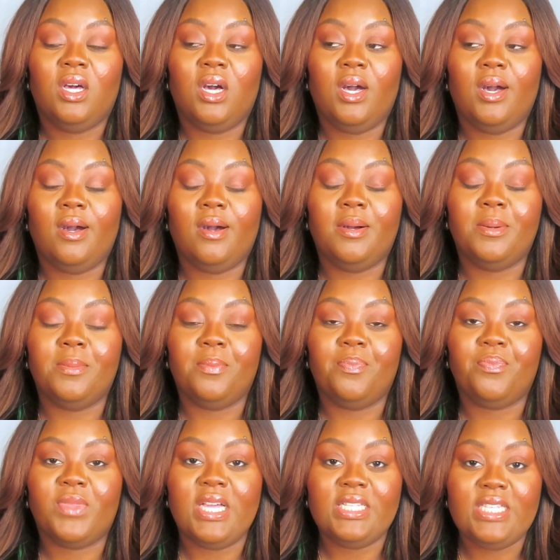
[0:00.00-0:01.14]

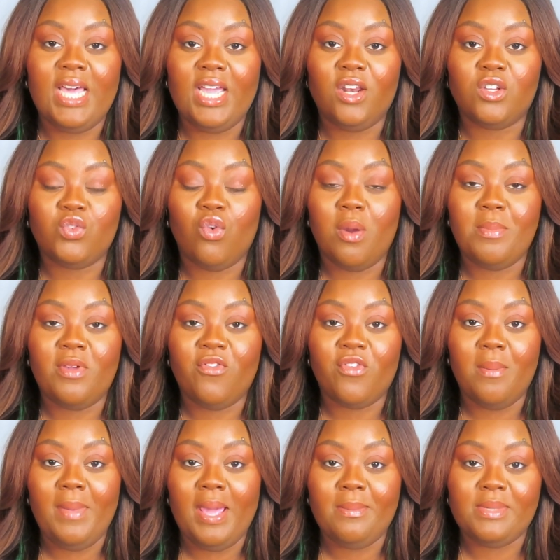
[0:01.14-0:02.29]
containers for me
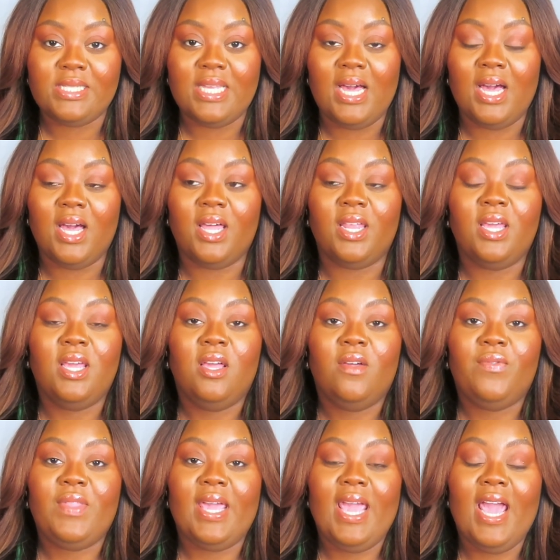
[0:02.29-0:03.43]
from Amazon.
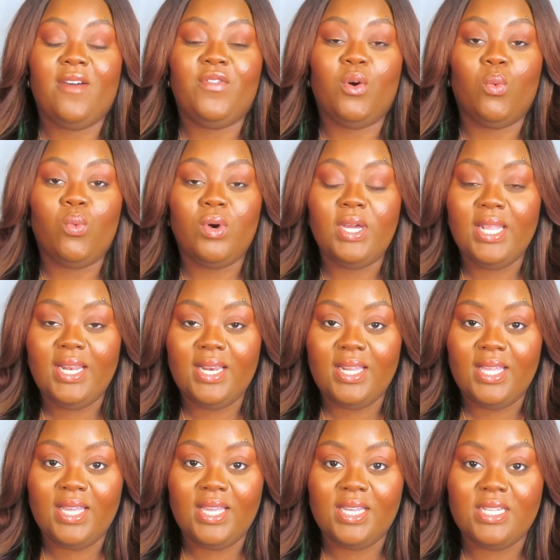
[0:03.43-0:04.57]
They have the wooden
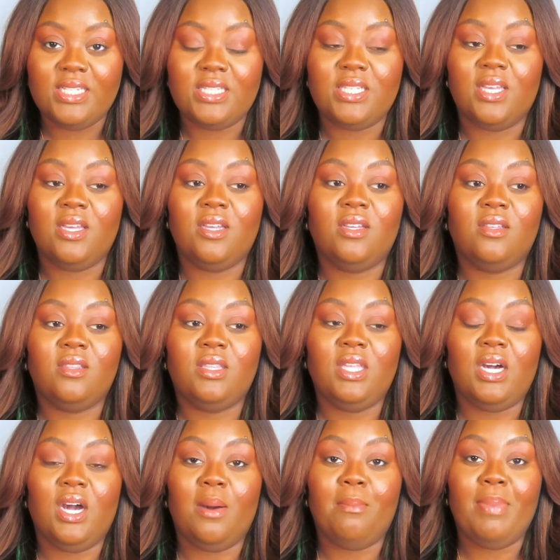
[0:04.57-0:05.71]
lids.
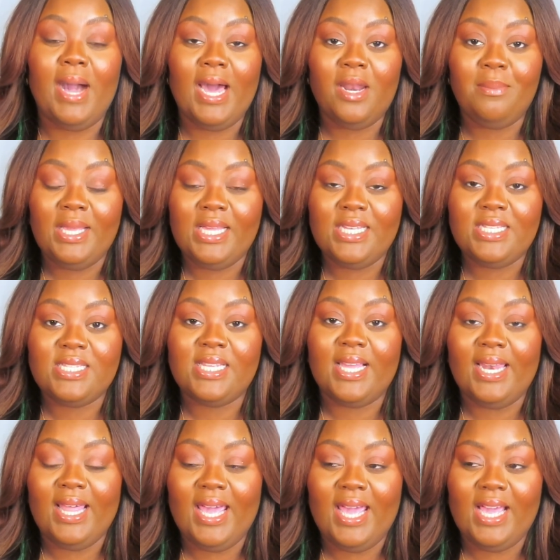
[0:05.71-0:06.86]
The bottom is
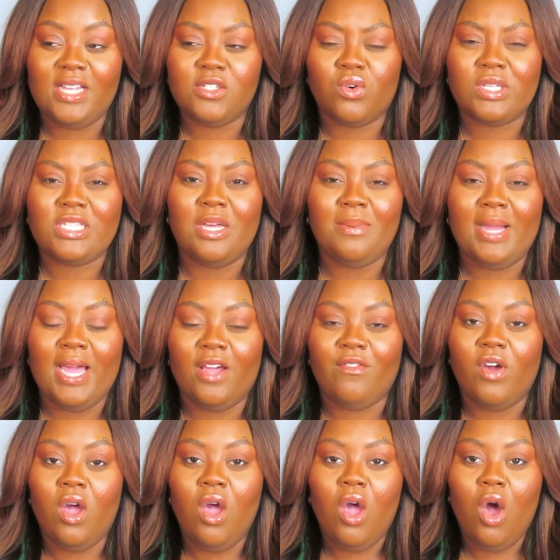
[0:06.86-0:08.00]
glass or some kind of
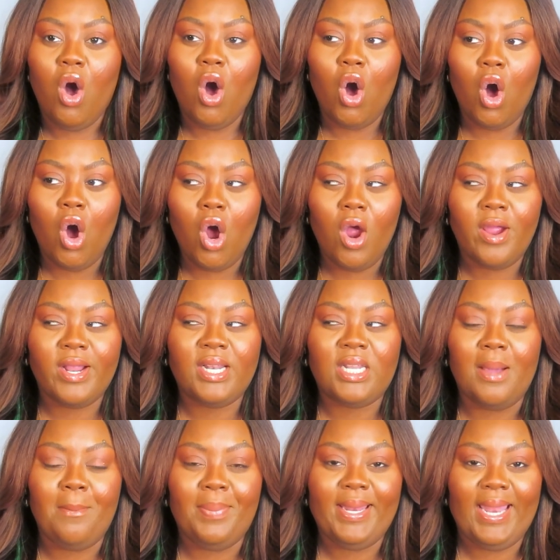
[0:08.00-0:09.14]
hard
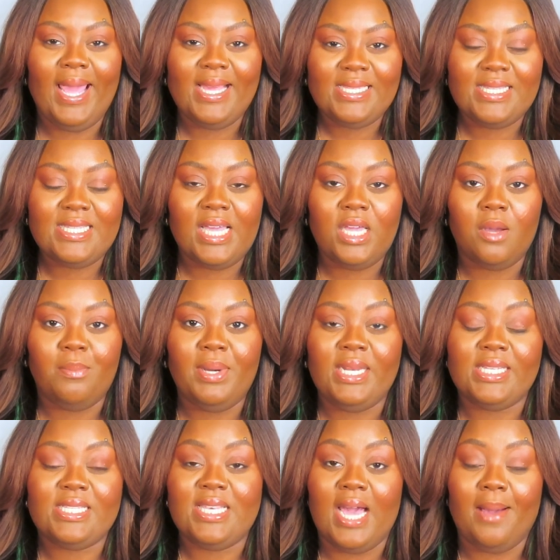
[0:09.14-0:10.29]
plastic, but
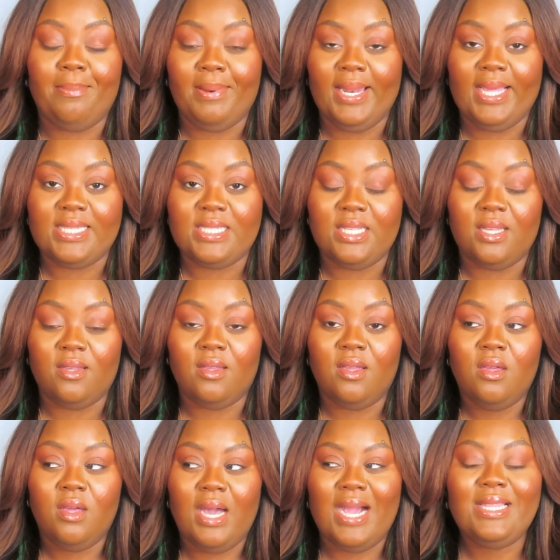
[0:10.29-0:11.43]
it's not plastic.
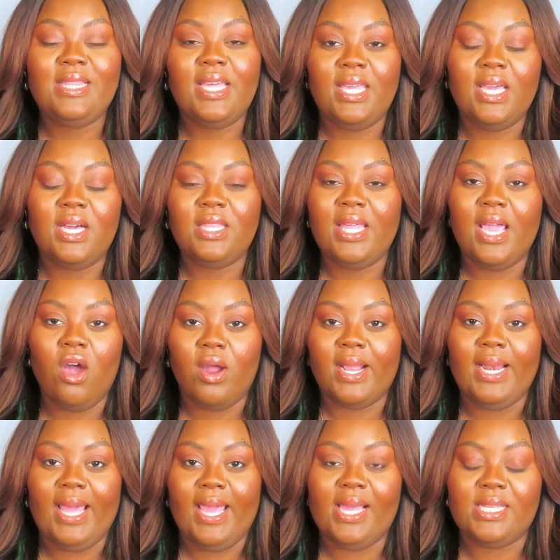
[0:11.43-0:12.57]
I think, yeah, they are
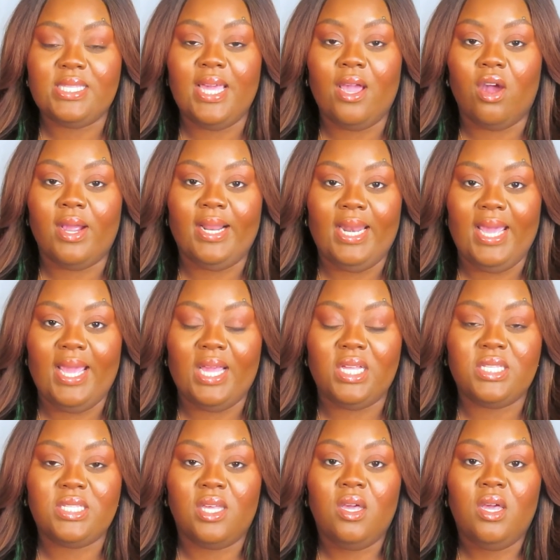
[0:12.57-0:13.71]
glass. They are glass.